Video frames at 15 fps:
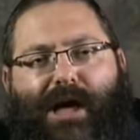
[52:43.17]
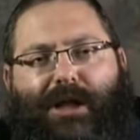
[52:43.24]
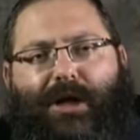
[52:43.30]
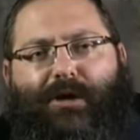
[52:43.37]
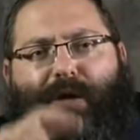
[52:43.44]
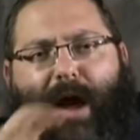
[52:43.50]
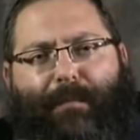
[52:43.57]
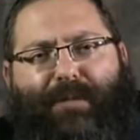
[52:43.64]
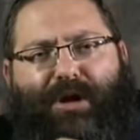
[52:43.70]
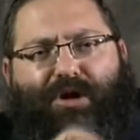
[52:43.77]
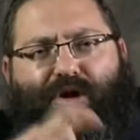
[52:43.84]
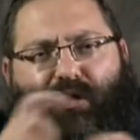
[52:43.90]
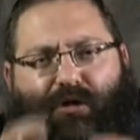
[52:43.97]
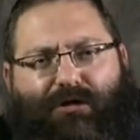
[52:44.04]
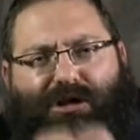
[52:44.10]
The Rebbe
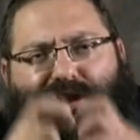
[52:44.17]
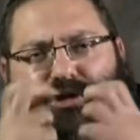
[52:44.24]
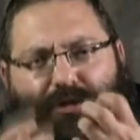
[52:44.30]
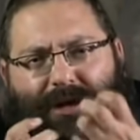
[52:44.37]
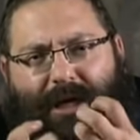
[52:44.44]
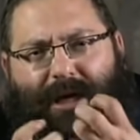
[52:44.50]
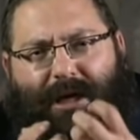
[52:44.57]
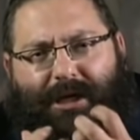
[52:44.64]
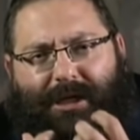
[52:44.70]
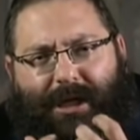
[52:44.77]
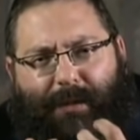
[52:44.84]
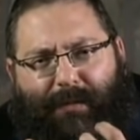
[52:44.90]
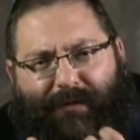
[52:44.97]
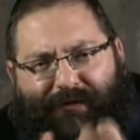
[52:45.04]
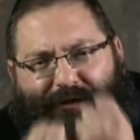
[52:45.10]
turned
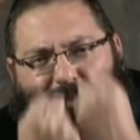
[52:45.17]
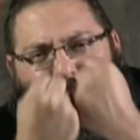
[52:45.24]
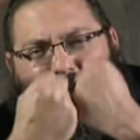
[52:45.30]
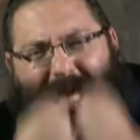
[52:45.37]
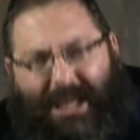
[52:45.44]
Judaism from